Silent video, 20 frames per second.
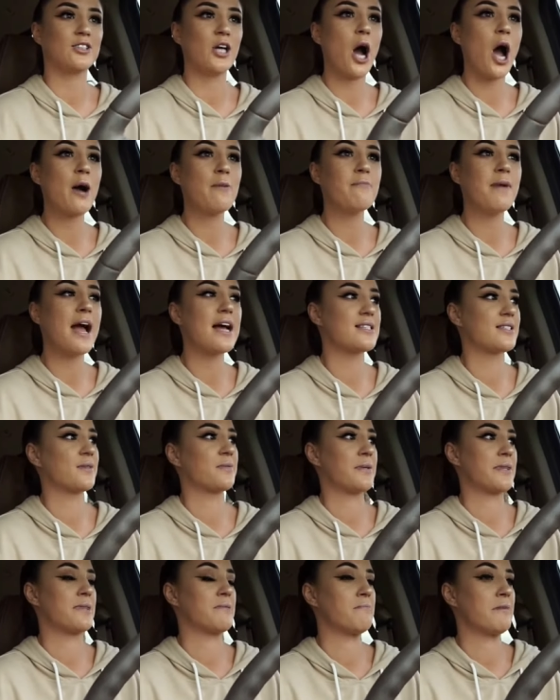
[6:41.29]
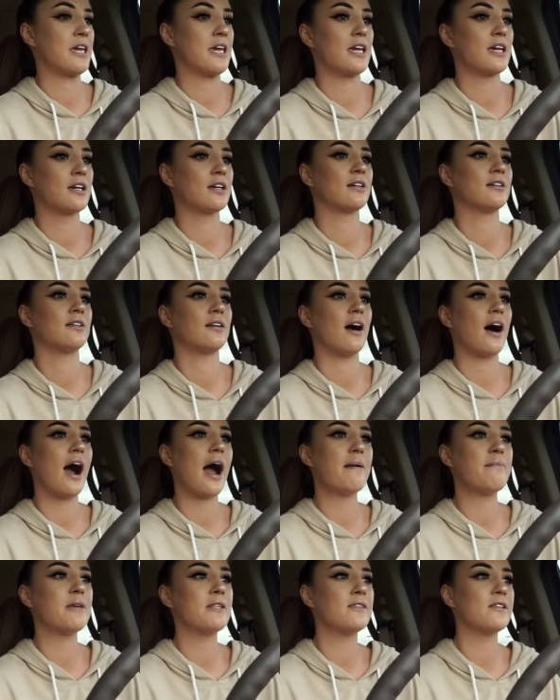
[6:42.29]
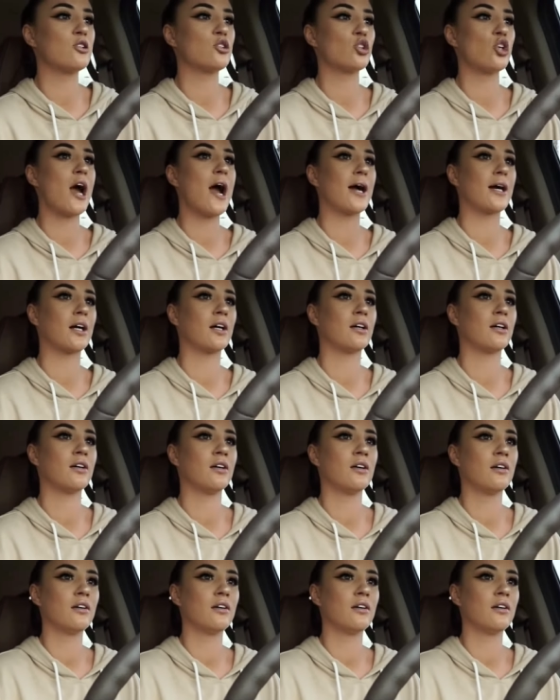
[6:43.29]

don't mess with me. I'm in the truck.